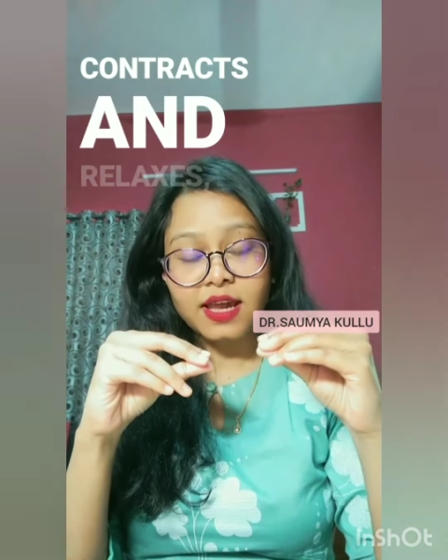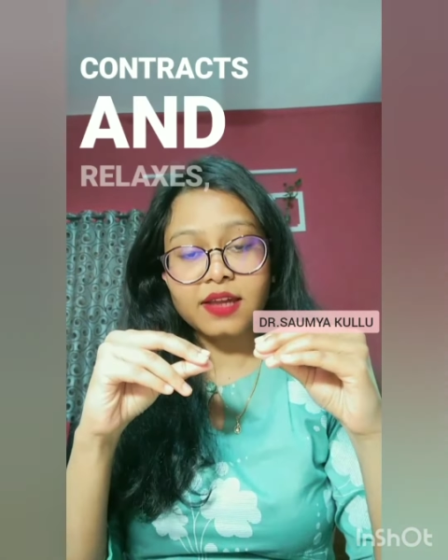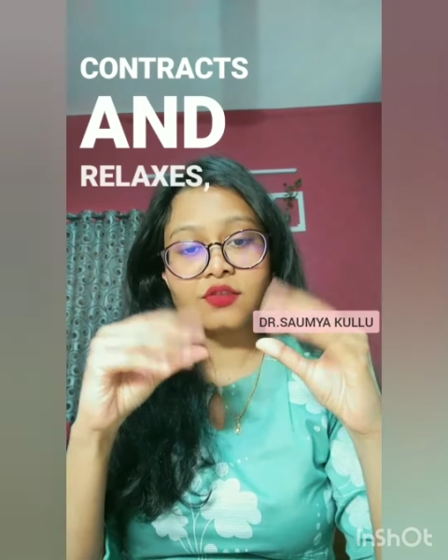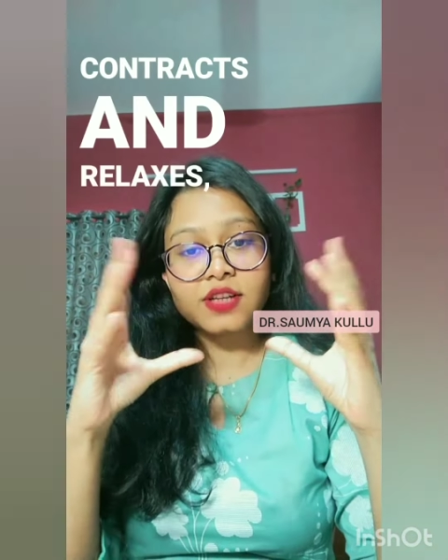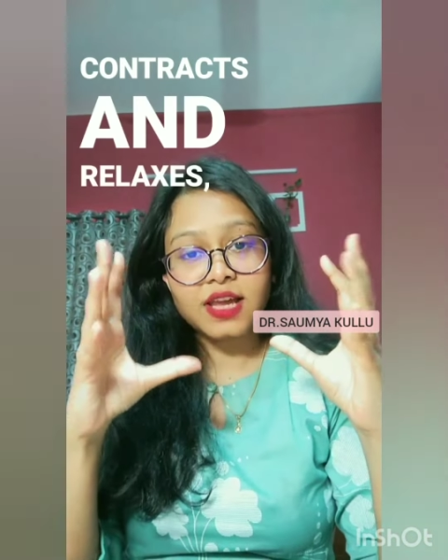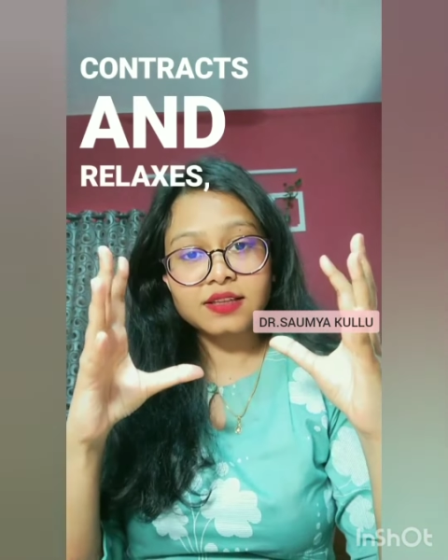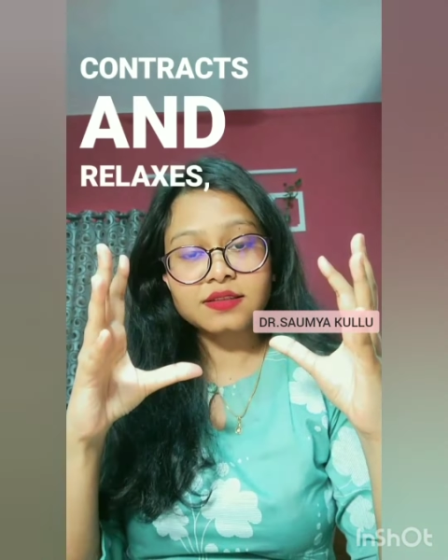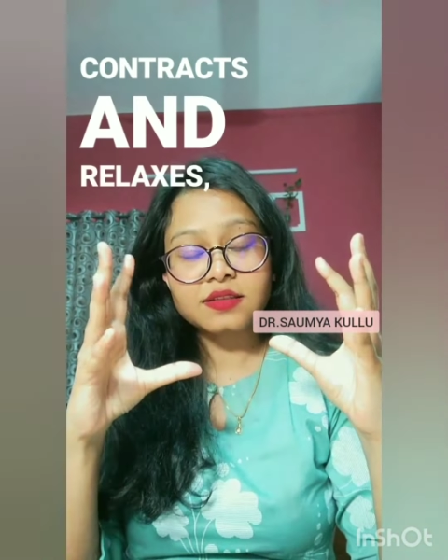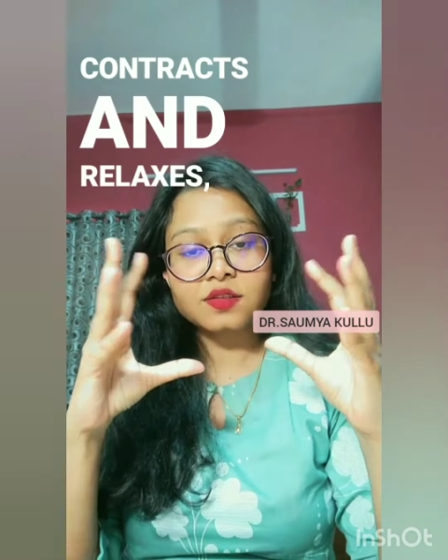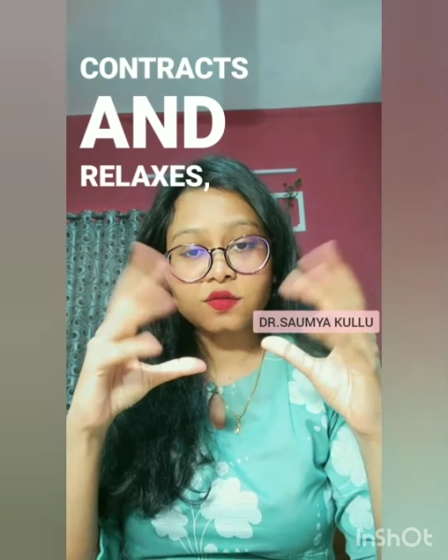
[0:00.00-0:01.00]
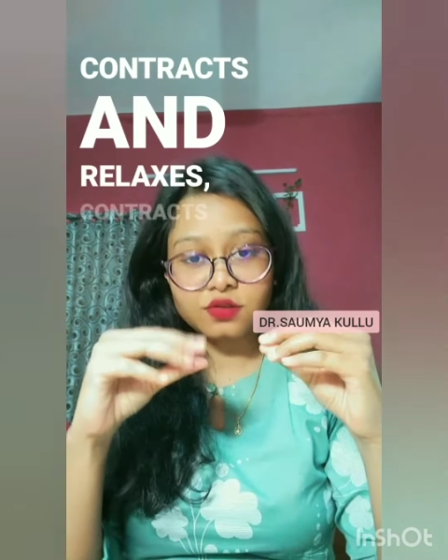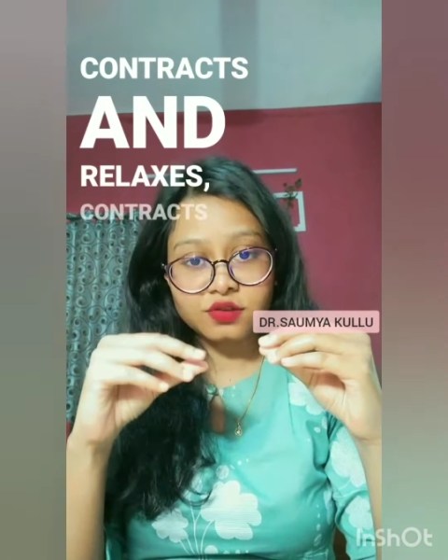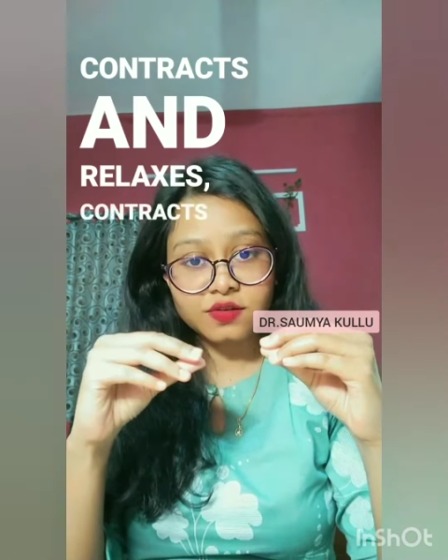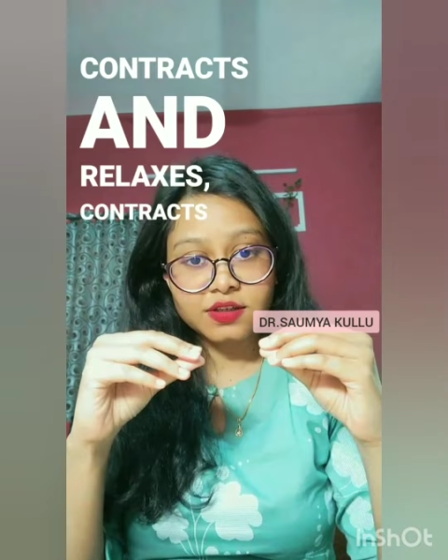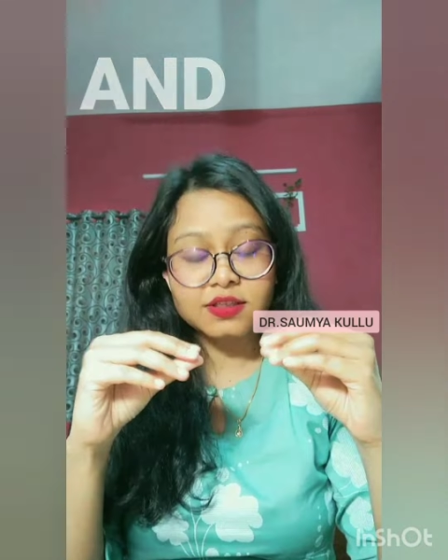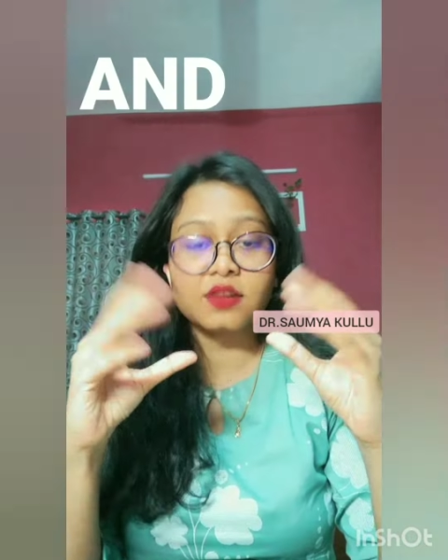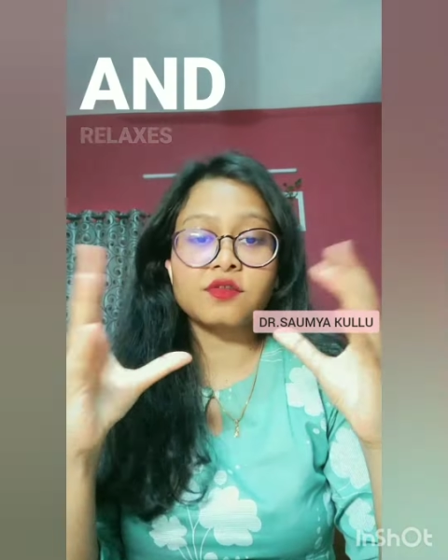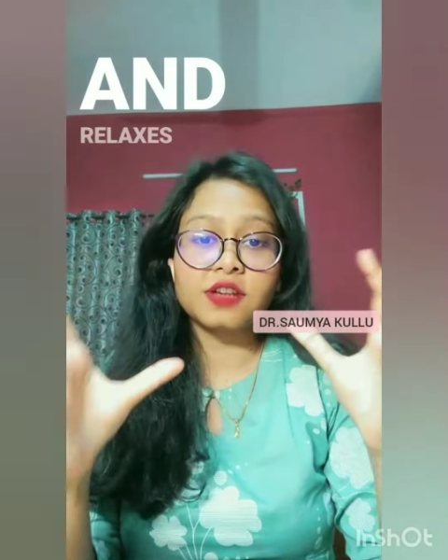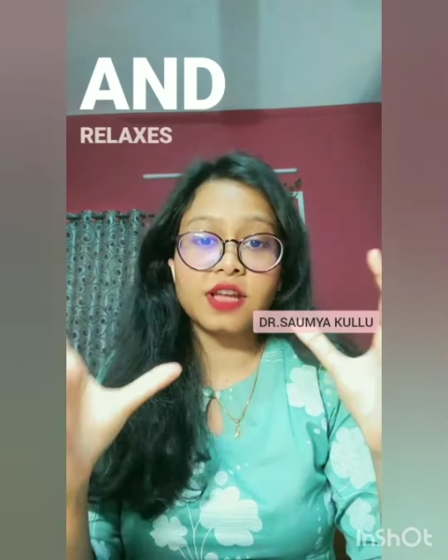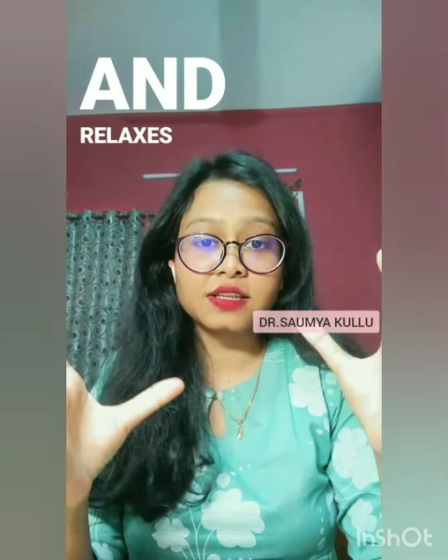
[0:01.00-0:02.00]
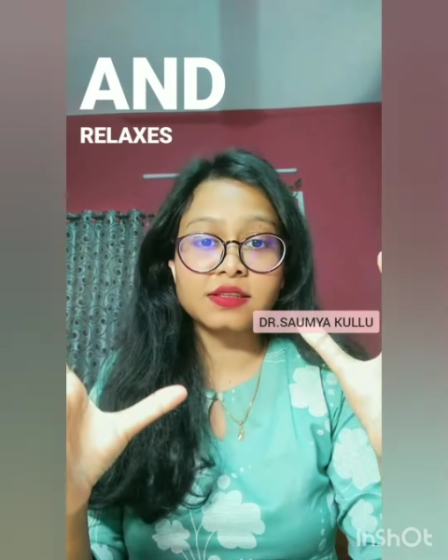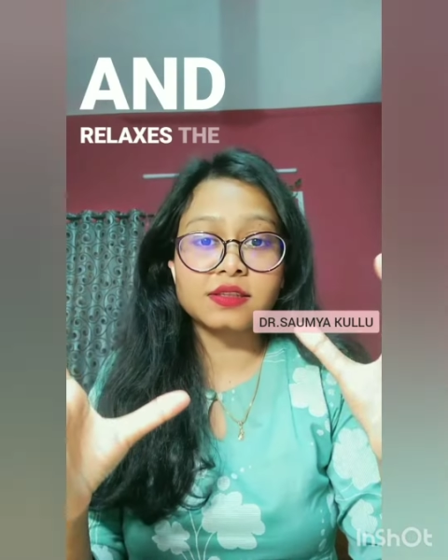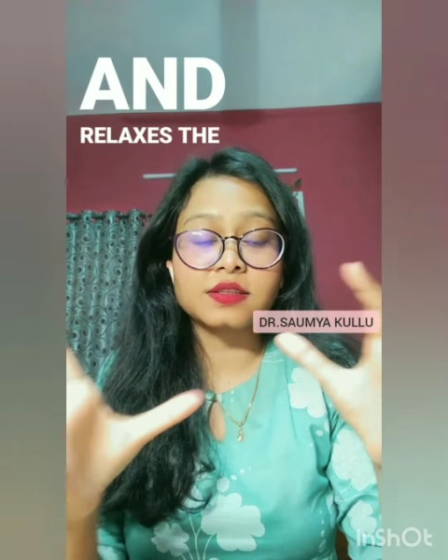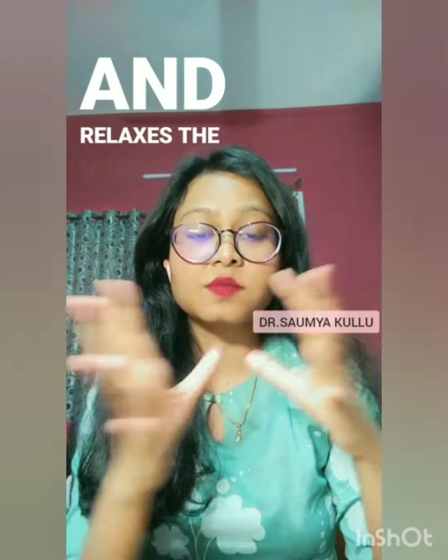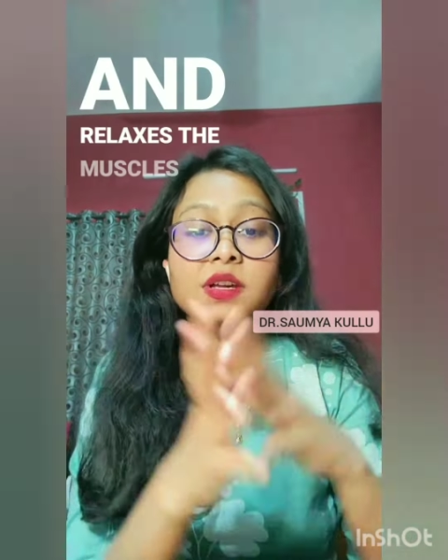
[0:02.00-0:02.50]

and relaxes the